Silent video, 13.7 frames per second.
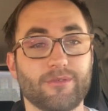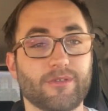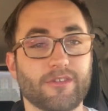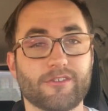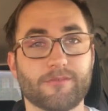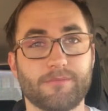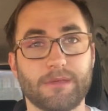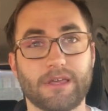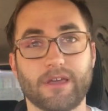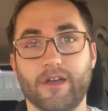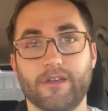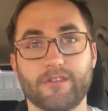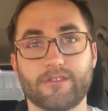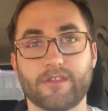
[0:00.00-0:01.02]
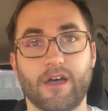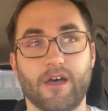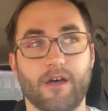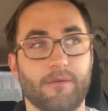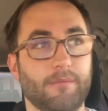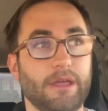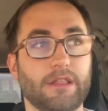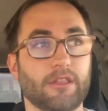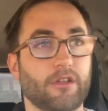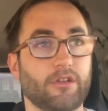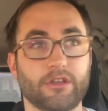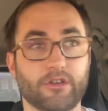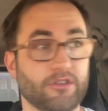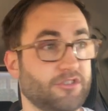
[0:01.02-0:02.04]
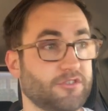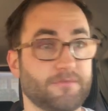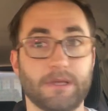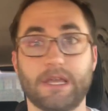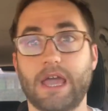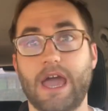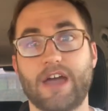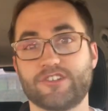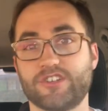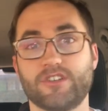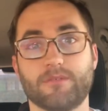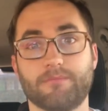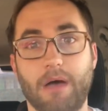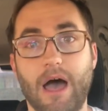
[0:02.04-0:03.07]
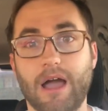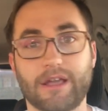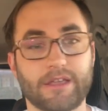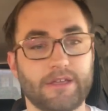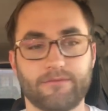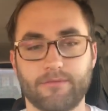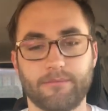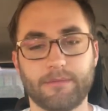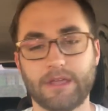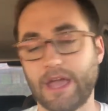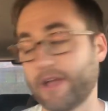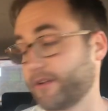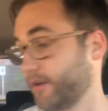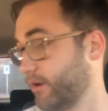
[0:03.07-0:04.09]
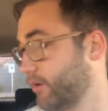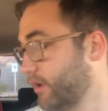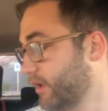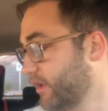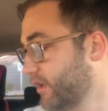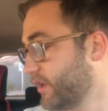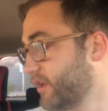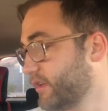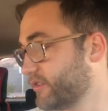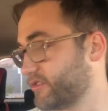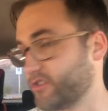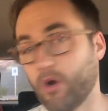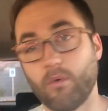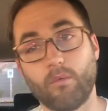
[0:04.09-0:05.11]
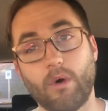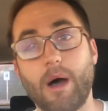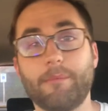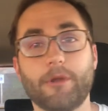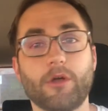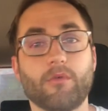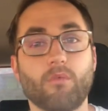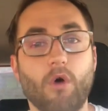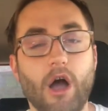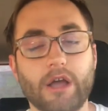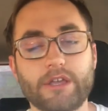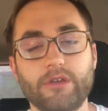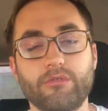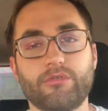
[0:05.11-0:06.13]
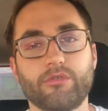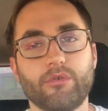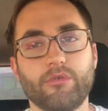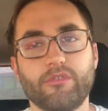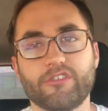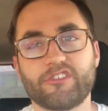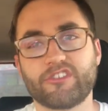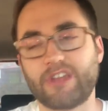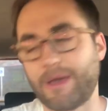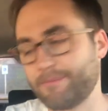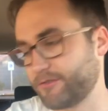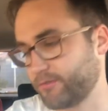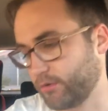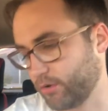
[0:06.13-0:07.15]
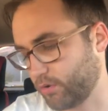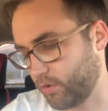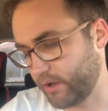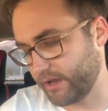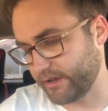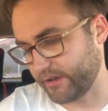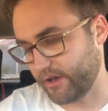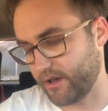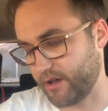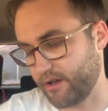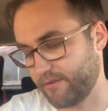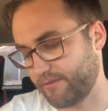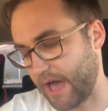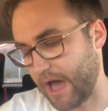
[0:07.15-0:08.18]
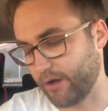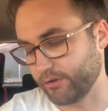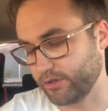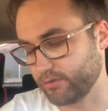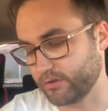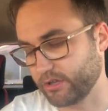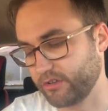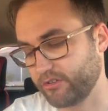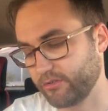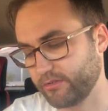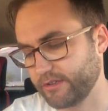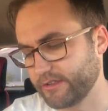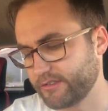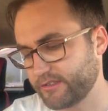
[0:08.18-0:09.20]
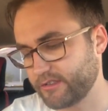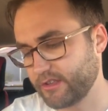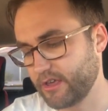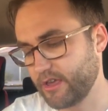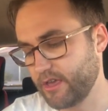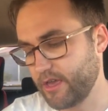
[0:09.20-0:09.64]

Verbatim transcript: do this because um, it literally could just be cash in your pocket from the get-go. So I'm gonna walk you through the steps real quick of how you can do this.